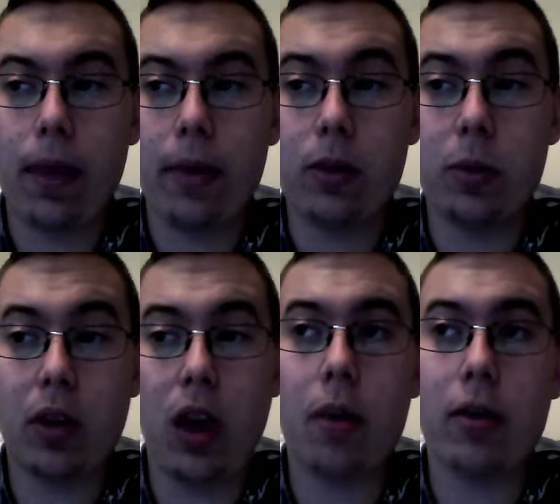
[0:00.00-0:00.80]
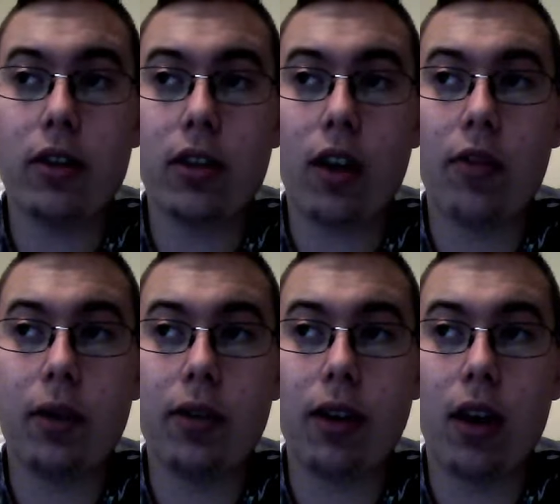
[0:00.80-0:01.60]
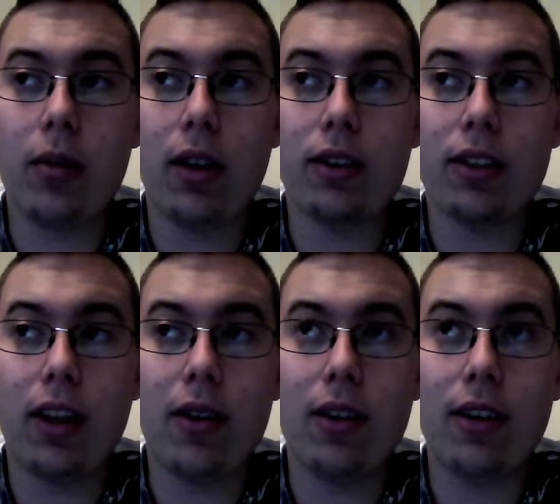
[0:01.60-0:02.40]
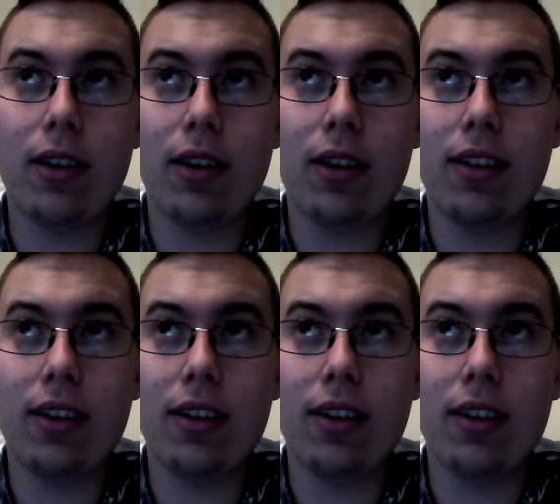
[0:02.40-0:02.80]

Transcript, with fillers: the speedometer's off by 5 miles an hour